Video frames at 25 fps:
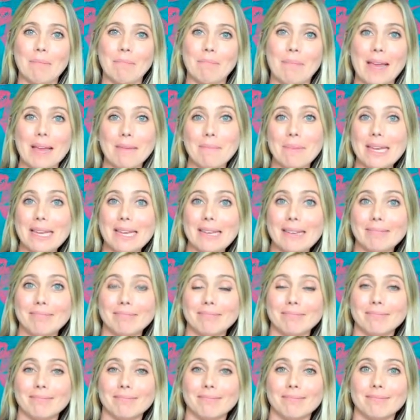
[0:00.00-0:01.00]
Maybe
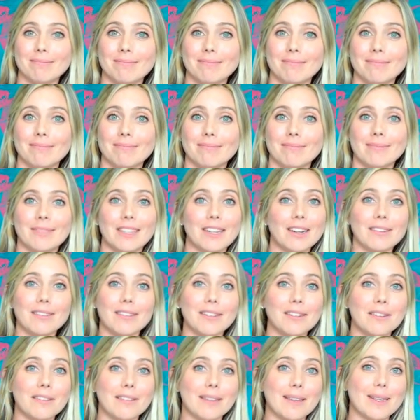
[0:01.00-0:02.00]
there are
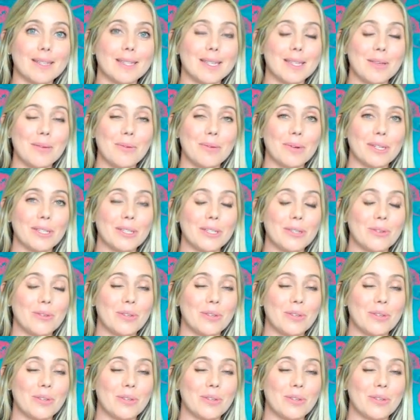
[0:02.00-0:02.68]
little things that you can